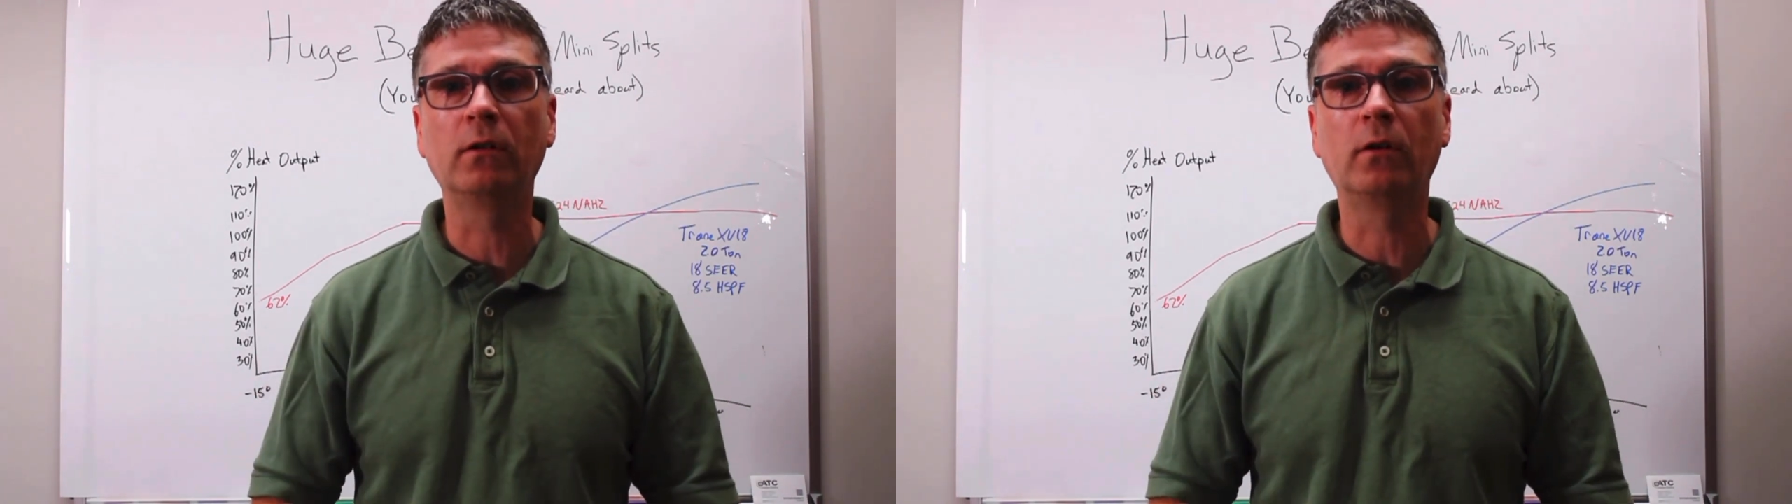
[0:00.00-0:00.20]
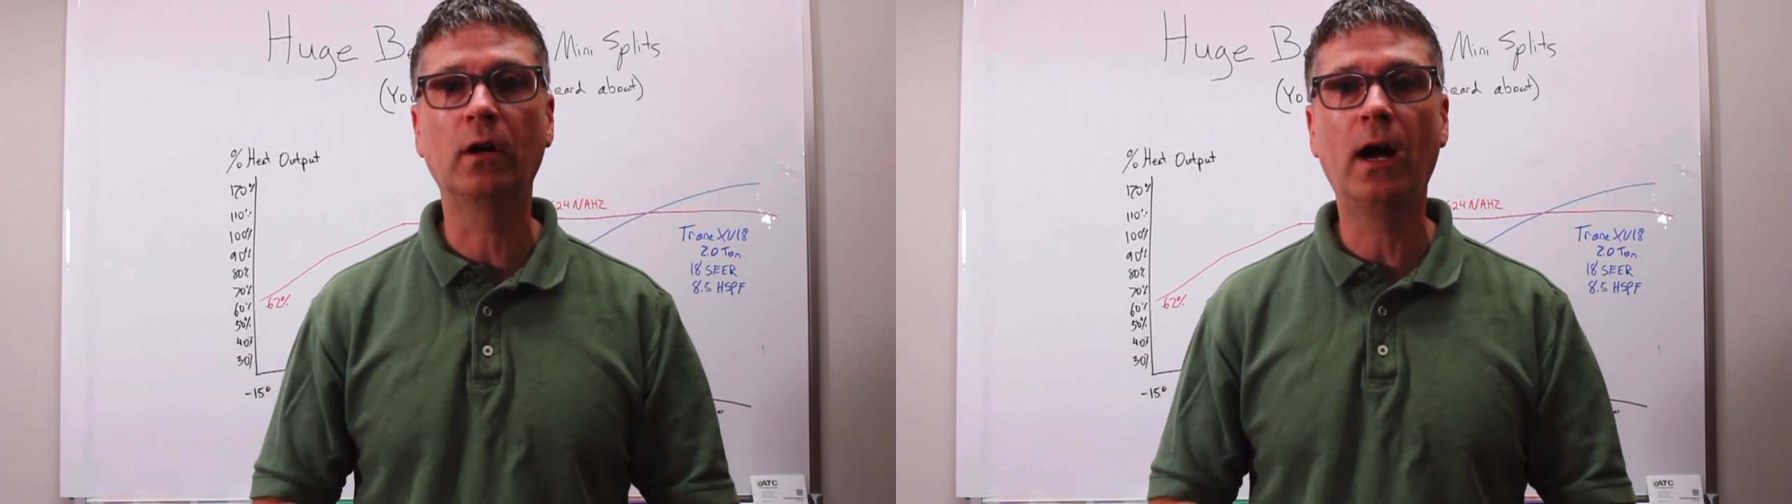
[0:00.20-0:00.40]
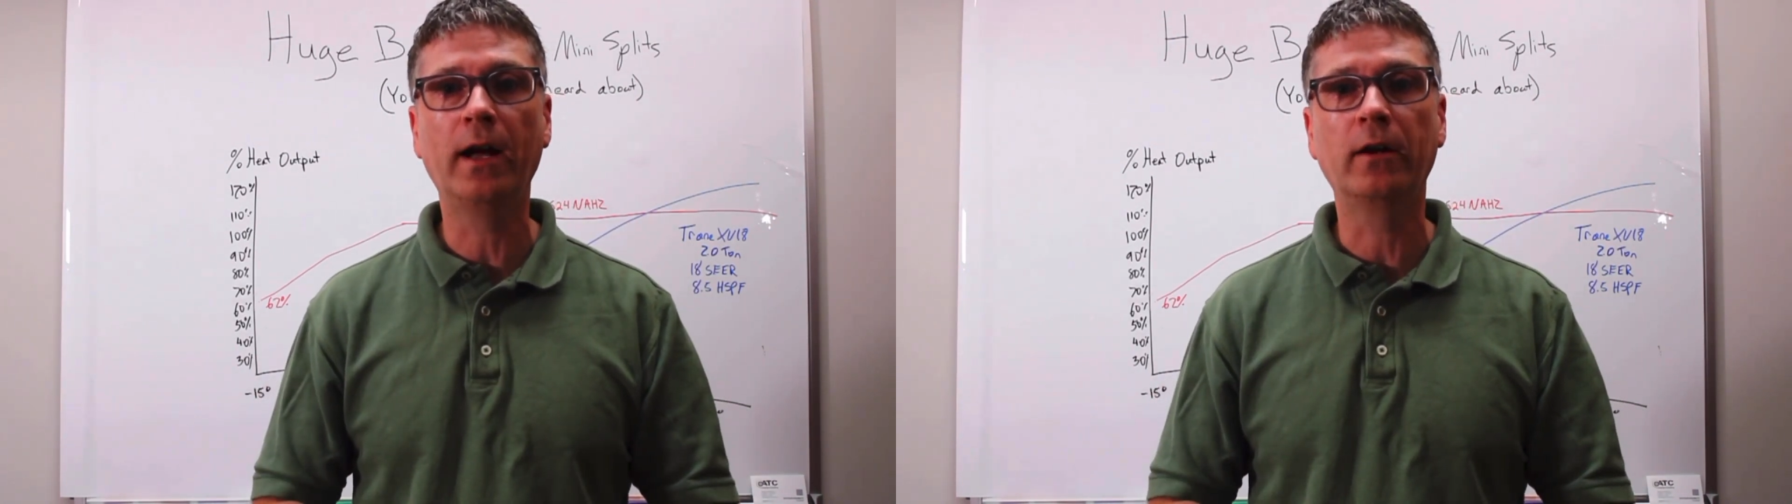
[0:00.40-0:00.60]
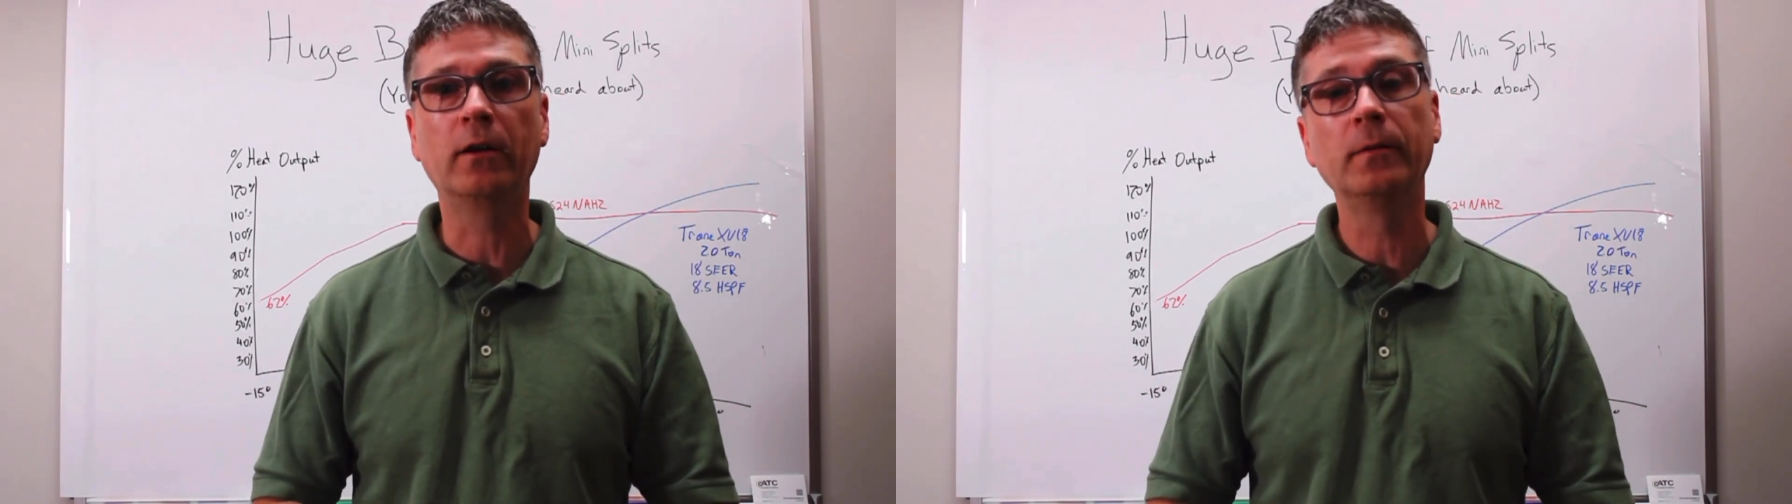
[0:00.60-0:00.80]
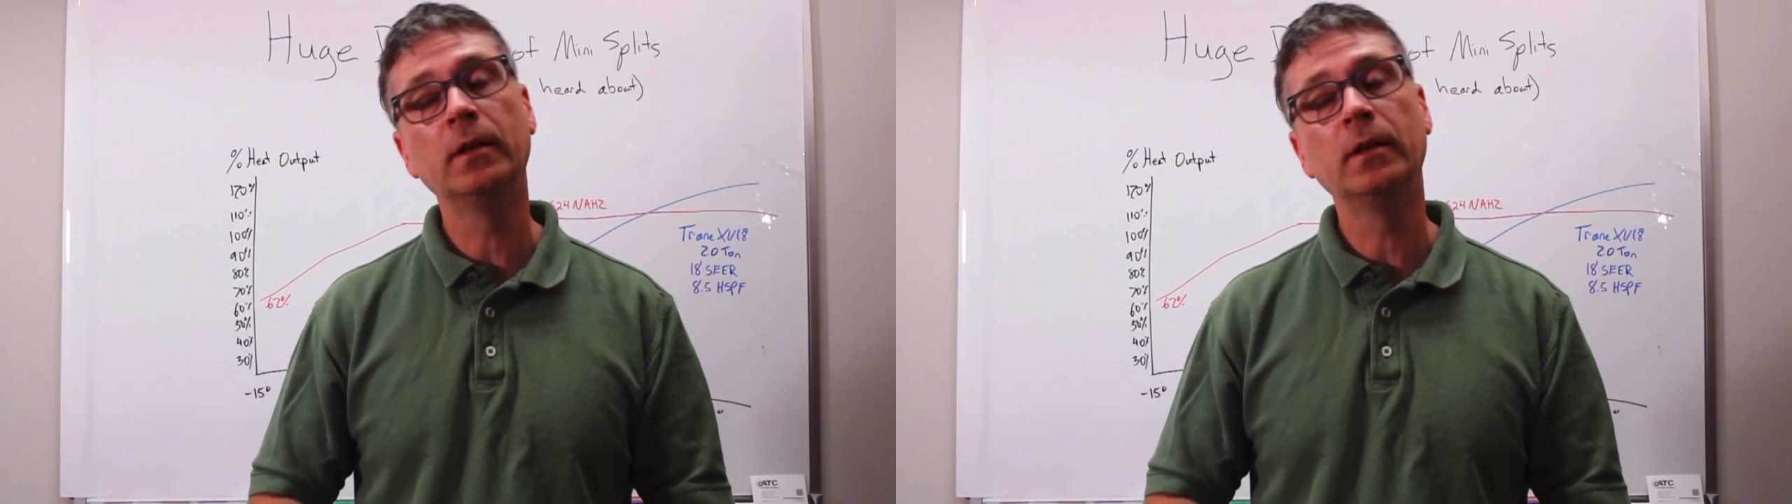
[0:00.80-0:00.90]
or higher,